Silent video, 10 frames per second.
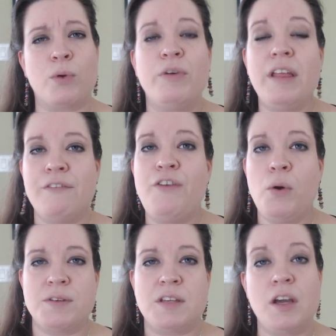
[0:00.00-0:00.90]
we're really
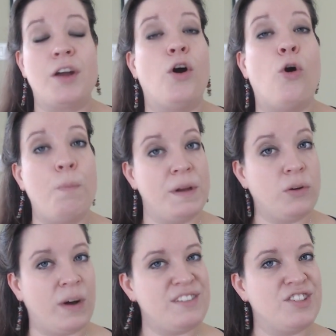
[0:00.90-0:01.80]
focusing on
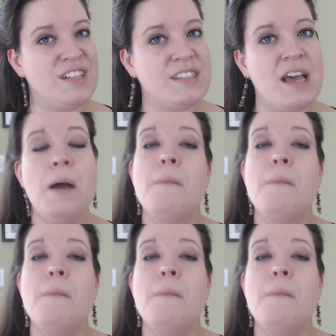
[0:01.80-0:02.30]
open questions,